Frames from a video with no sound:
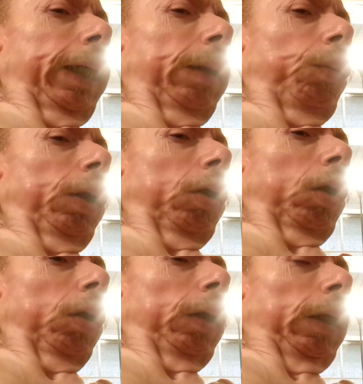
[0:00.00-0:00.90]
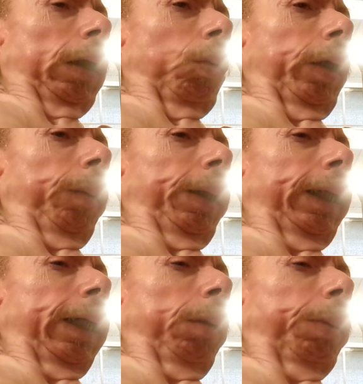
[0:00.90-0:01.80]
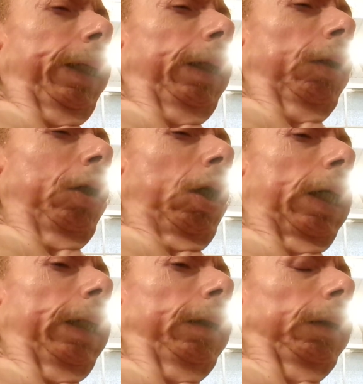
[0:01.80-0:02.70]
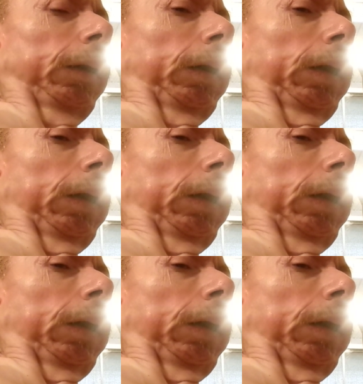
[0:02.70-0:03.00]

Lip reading: They have one called where him and the guy that played a god.